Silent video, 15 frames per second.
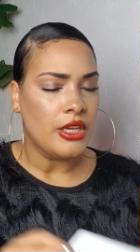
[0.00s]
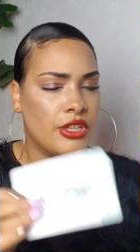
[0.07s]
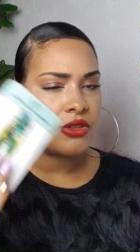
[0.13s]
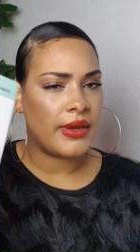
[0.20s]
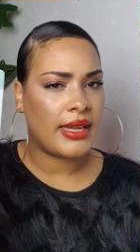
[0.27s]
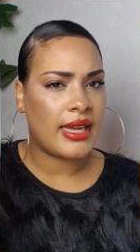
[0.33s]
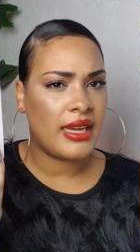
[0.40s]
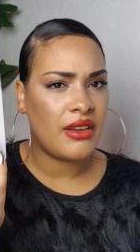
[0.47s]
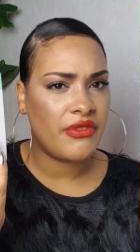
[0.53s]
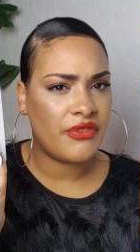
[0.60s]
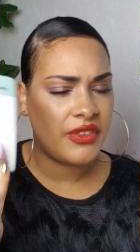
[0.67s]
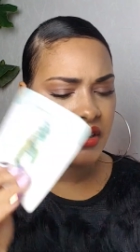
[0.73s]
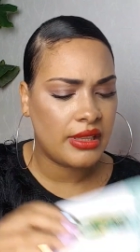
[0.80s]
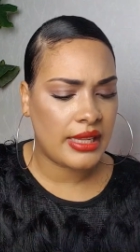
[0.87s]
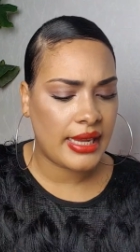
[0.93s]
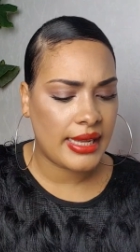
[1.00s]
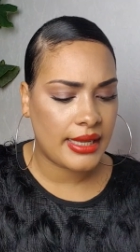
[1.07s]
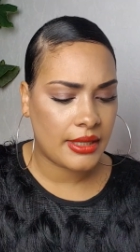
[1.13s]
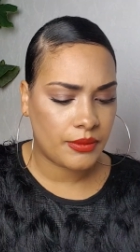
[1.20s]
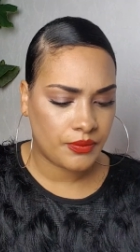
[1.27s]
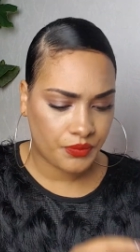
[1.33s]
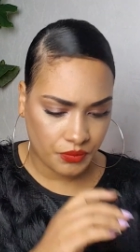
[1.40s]
So I kind of feel
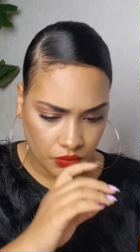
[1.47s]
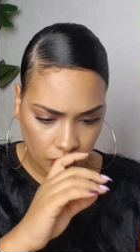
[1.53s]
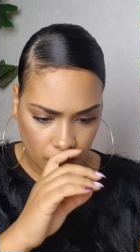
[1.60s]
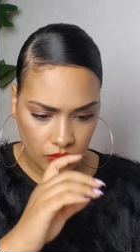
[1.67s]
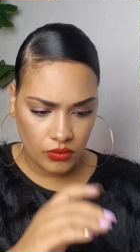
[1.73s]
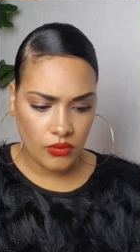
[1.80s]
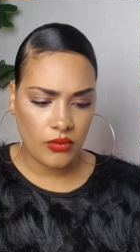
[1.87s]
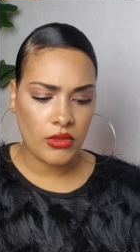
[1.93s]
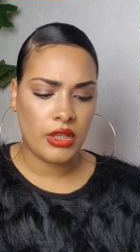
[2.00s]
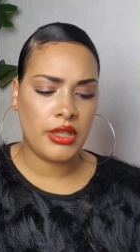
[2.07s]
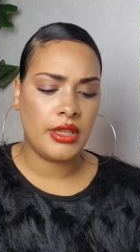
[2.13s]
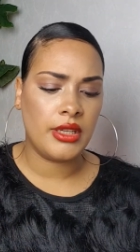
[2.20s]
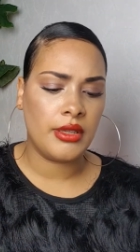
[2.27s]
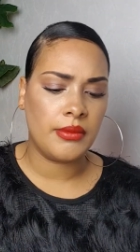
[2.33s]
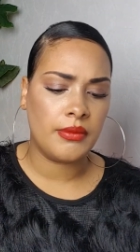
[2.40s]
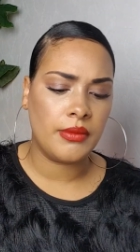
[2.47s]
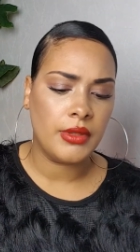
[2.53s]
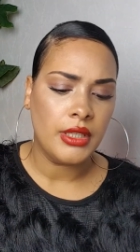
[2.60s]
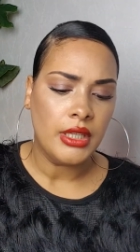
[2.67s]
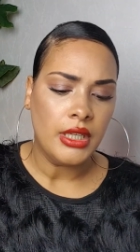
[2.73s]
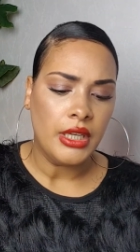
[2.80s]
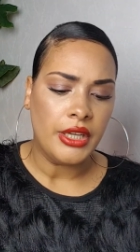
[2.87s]
like, um,
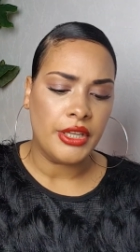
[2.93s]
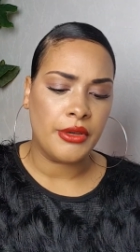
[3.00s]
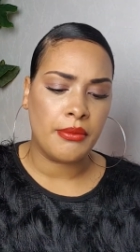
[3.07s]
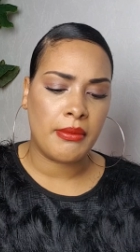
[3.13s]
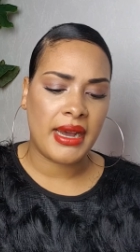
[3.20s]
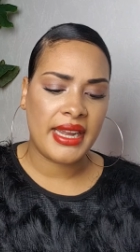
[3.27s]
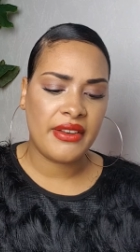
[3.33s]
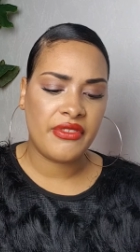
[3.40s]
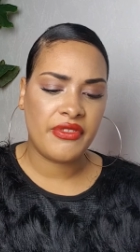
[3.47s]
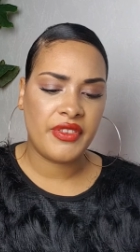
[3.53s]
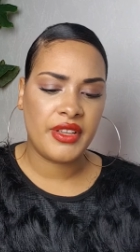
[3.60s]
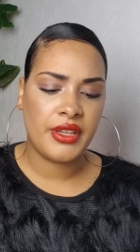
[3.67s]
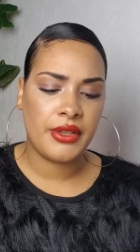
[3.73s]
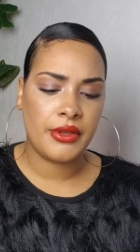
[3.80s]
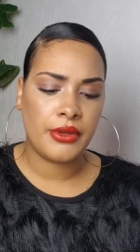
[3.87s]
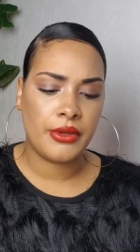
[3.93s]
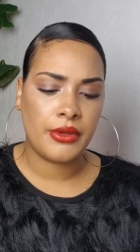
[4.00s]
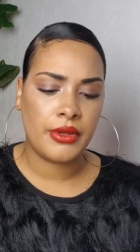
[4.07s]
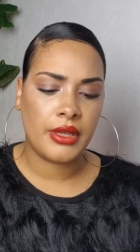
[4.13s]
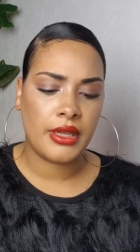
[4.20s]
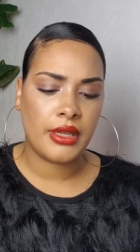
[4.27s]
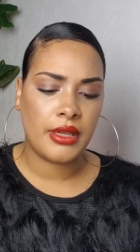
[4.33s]
you might
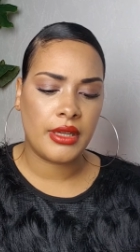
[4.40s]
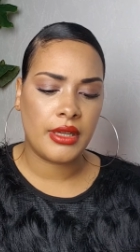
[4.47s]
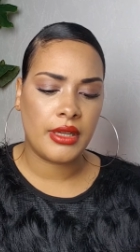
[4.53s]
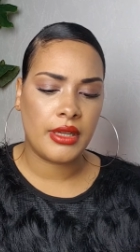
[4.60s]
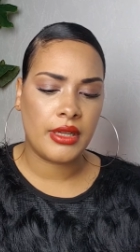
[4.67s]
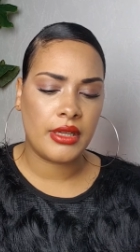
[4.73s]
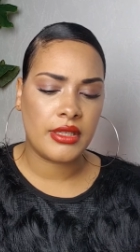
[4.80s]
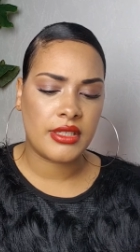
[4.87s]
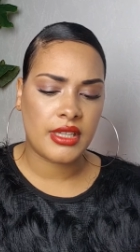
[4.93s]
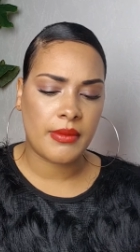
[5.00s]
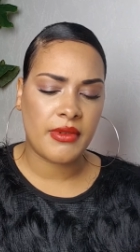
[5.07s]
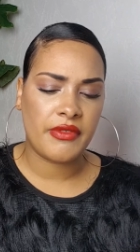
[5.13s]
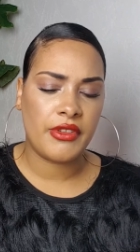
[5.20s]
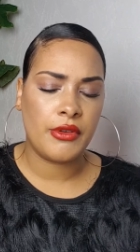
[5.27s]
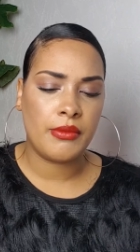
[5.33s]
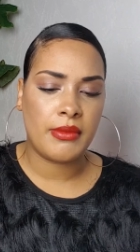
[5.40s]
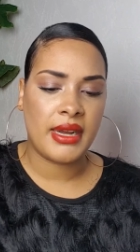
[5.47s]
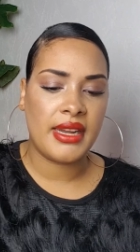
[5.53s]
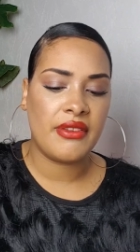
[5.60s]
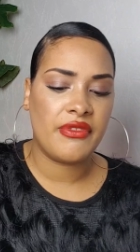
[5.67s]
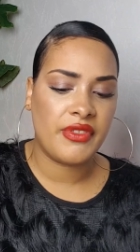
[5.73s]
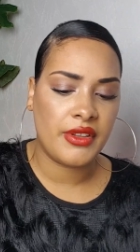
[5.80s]
feel, uh, some of you
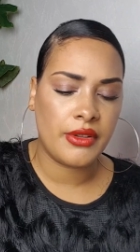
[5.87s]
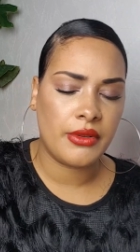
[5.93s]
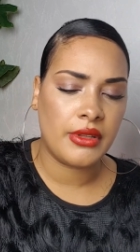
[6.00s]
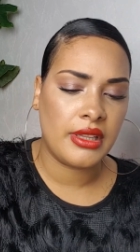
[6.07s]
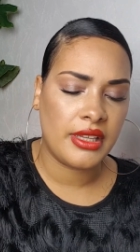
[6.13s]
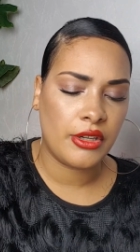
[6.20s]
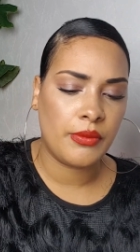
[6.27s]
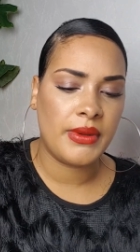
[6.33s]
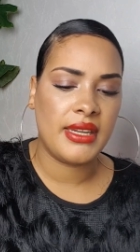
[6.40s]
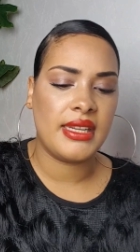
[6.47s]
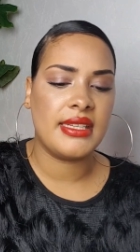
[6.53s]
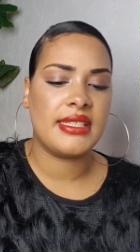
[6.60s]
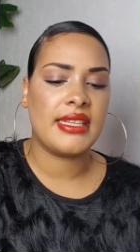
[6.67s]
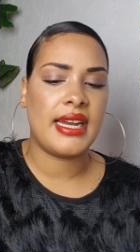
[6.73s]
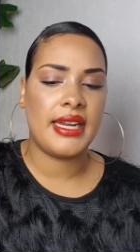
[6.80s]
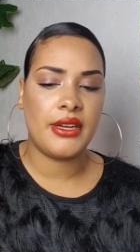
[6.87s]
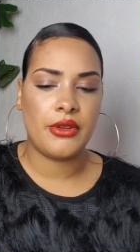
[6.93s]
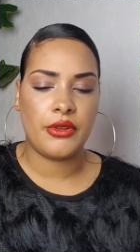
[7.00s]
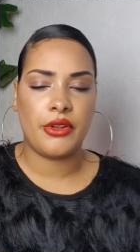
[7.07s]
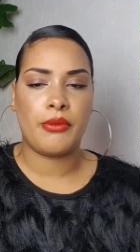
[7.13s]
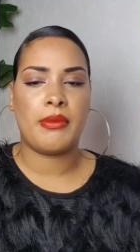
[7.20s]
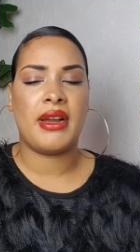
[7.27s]
might feel a little bit
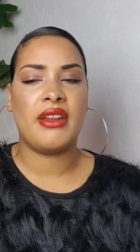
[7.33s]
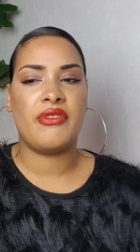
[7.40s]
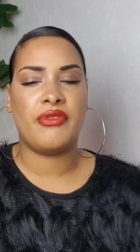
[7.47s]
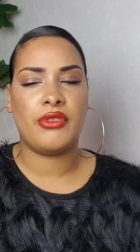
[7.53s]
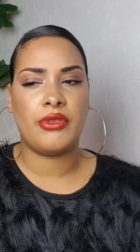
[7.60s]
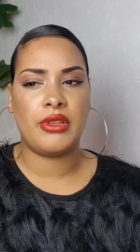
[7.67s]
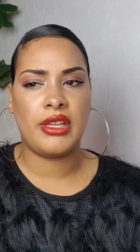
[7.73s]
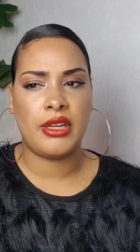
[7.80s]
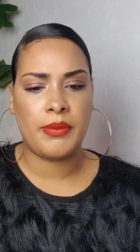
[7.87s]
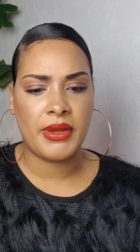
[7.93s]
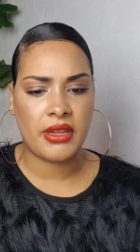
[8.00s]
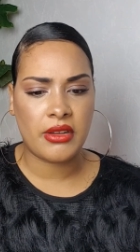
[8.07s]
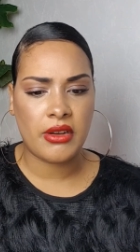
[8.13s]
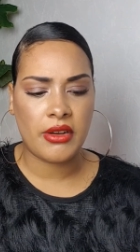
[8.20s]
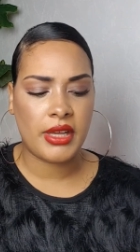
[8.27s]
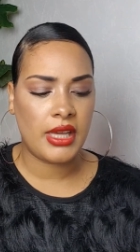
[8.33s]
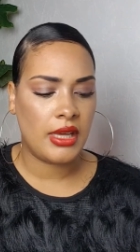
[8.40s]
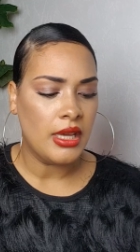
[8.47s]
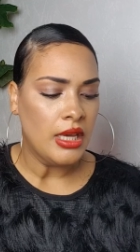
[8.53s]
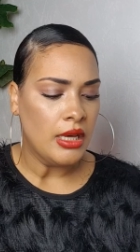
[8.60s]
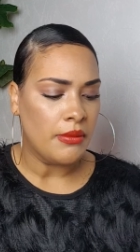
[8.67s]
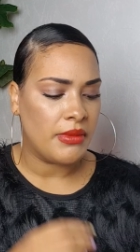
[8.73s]
entitled or might feel a little bit
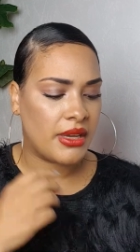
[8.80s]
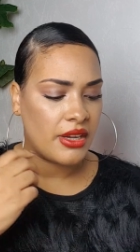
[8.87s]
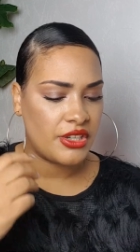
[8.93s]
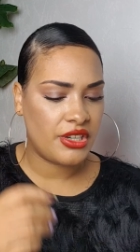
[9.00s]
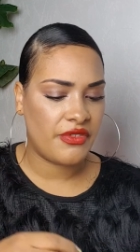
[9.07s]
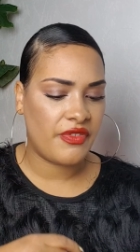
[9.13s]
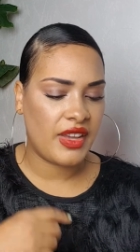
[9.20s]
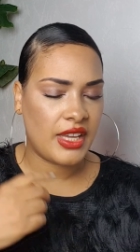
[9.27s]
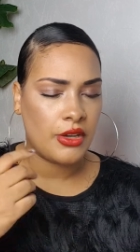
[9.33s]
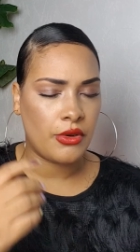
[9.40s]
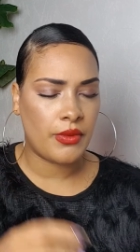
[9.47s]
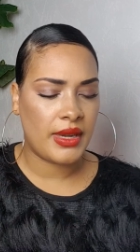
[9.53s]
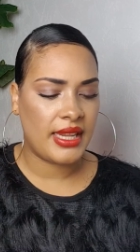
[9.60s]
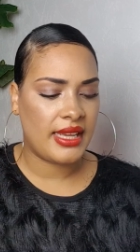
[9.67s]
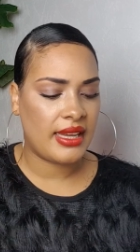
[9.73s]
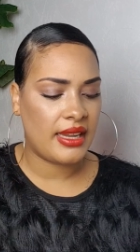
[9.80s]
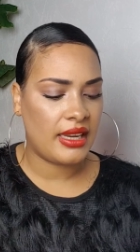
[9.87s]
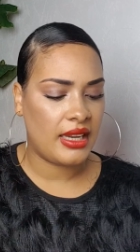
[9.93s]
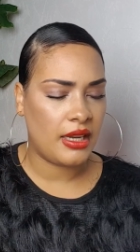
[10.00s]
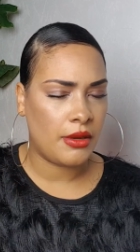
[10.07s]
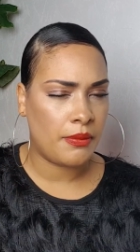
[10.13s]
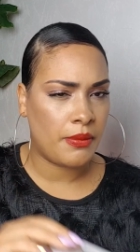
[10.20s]
cocky because you think you already got
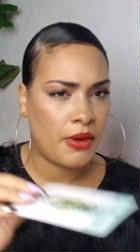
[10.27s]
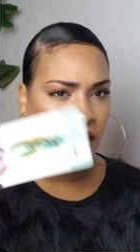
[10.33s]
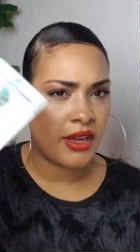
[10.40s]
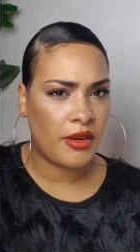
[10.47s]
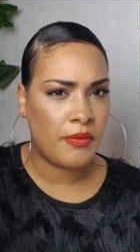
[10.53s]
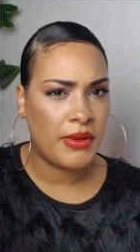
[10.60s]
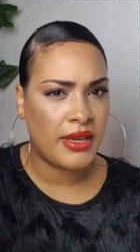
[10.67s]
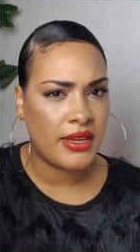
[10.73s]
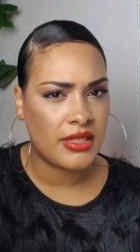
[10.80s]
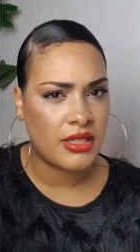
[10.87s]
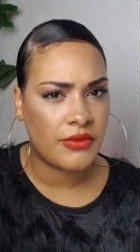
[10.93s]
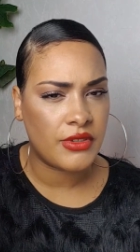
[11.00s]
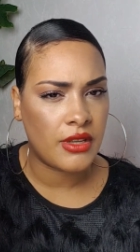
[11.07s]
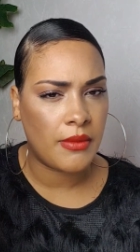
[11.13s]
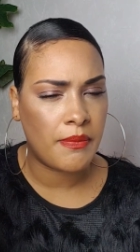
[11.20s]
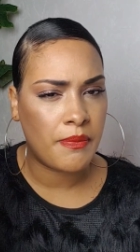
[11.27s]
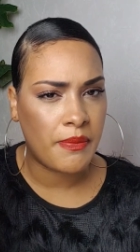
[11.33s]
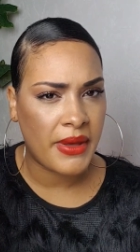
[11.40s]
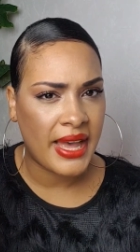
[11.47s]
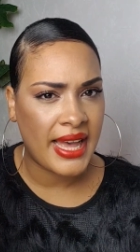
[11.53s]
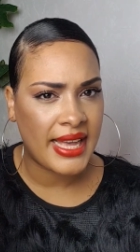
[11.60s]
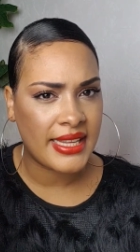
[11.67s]
it in the pocket because of some
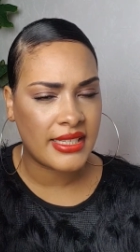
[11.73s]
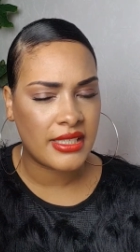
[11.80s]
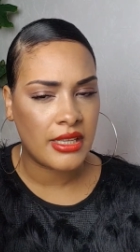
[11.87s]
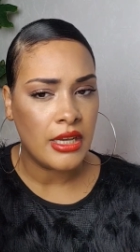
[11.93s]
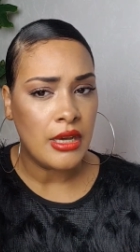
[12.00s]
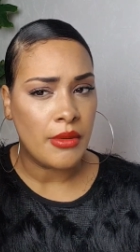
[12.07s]
past